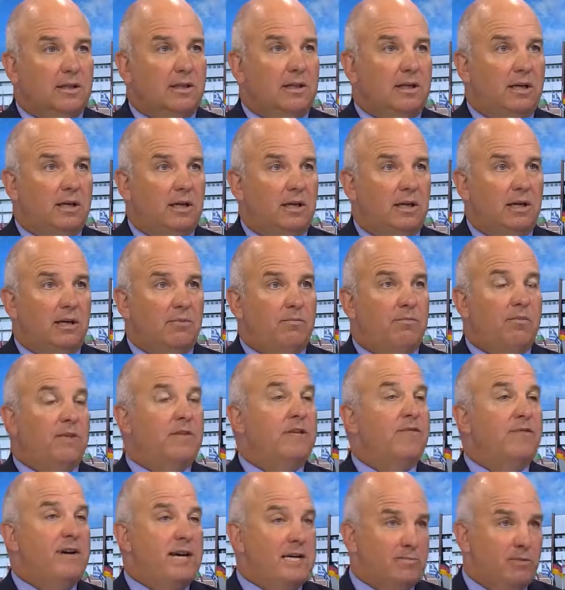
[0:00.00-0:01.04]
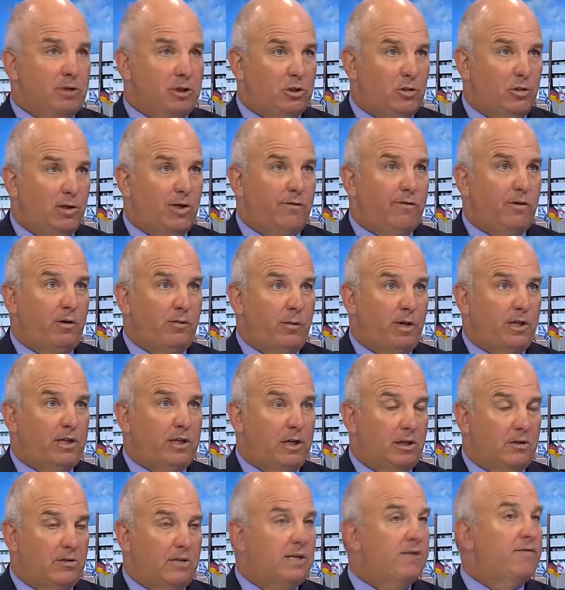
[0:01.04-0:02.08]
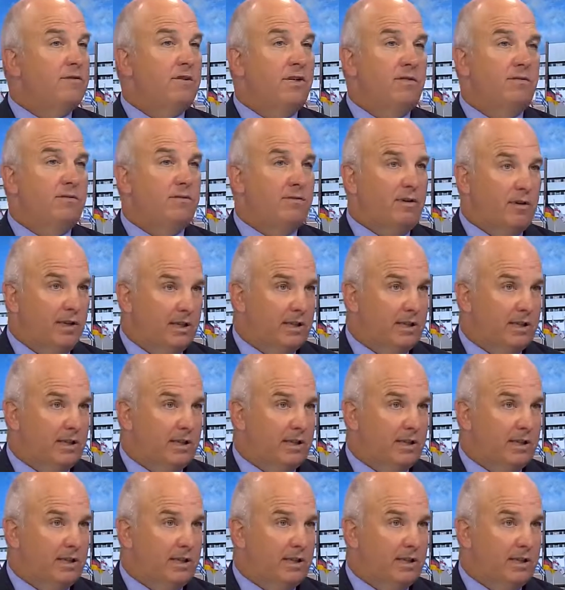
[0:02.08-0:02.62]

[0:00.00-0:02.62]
But the vast majority of European countries have done very